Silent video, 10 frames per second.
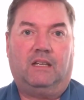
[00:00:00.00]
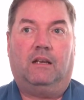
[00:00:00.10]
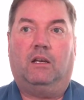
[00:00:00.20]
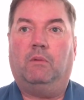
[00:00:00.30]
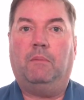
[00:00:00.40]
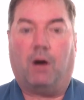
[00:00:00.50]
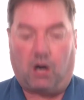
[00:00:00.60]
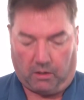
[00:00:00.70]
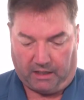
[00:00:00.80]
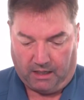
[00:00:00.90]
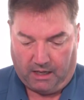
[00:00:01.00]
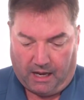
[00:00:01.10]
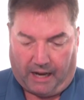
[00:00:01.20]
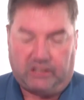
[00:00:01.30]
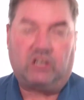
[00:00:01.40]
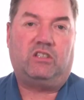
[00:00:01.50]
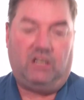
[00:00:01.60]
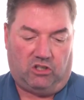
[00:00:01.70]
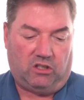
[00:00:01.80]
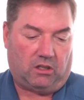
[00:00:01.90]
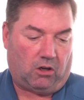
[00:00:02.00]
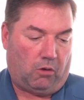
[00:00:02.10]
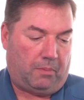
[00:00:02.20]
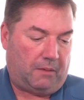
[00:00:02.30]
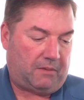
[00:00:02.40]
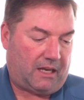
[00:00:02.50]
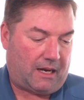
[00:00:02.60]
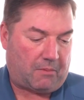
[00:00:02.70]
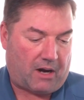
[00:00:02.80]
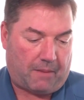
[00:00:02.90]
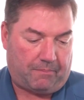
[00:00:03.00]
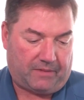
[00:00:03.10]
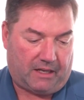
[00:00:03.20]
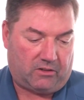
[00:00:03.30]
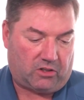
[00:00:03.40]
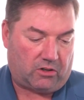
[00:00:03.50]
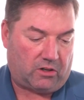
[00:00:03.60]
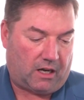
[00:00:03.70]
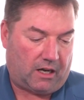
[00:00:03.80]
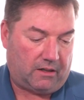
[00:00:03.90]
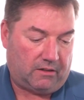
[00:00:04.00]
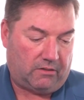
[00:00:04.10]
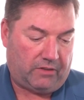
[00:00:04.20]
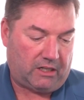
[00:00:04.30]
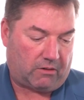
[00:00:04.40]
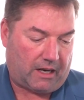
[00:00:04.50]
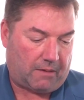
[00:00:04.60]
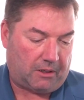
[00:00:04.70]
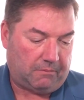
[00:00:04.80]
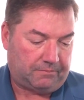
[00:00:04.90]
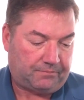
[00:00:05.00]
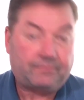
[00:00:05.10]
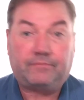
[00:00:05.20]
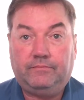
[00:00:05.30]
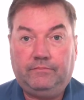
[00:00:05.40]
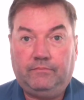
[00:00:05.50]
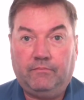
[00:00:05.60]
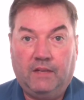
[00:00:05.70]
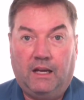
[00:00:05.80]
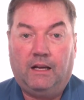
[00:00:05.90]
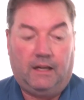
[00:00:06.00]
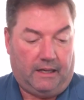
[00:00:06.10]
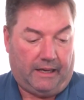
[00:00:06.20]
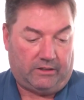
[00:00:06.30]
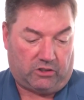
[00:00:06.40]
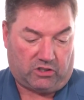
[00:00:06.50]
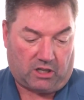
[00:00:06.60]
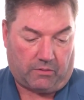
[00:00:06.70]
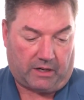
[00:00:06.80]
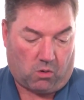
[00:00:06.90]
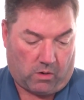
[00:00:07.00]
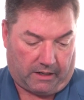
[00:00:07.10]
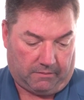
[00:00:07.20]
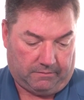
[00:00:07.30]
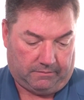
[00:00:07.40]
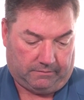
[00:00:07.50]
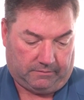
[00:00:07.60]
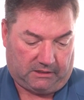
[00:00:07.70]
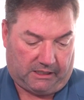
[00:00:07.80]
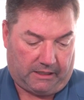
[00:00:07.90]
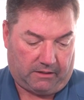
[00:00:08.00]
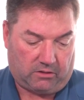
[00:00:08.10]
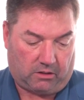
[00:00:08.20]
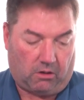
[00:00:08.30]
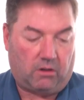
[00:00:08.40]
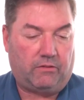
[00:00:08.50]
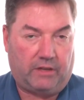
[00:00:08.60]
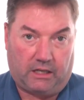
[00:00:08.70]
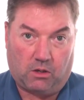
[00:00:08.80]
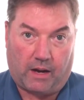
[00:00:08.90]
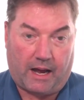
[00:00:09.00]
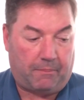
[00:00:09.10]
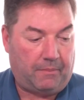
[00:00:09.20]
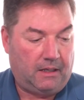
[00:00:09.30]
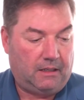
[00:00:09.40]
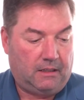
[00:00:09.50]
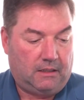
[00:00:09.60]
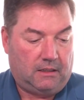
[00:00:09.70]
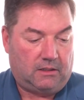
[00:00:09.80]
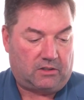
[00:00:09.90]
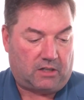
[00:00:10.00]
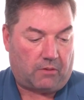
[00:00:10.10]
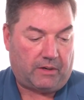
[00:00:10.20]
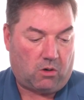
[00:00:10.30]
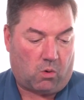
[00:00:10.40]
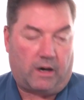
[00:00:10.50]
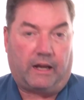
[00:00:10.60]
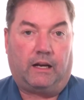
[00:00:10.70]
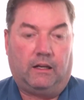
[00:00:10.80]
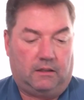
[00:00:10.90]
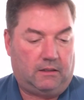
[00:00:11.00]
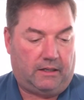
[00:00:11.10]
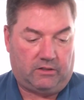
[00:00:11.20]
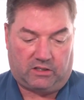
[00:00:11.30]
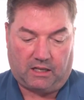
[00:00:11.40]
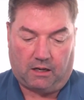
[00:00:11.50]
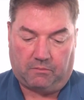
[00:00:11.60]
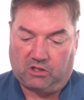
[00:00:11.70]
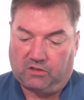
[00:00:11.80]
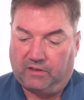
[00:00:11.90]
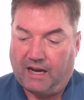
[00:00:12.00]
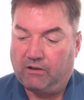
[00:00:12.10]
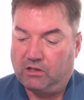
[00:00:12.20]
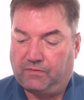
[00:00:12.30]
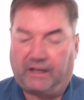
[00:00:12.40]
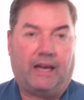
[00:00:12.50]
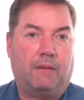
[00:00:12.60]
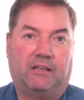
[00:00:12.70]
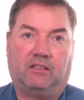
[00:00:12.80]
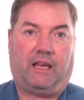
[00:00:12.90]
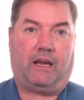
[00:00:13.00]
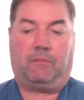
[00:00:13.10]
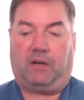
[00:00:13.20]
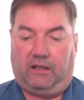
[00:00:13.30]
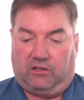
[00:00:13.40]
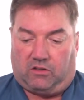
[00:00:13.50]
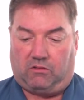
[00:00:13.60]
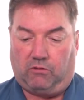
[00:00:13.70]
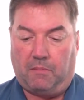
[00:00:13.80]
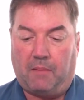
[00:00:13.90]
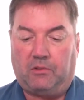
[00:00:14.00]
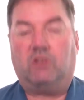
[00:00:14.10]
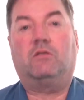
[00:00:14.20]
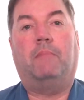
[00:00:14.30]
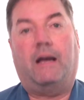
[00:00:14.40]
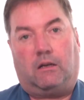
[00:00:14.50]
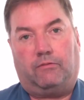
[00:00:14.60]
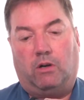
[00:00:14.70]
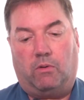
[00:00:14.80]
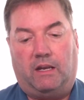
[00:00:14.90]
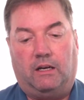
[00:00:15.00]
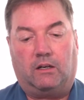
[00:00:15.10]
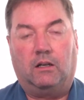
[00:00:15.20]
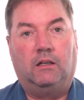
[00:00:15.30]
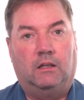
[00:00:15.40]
Can we borrow it? I just need you to open up the camera app and turn on the video camera and just start recording. Okay, so go to the video app, start recording, and just tell them just forget about the camera and just remember there's a microphone here,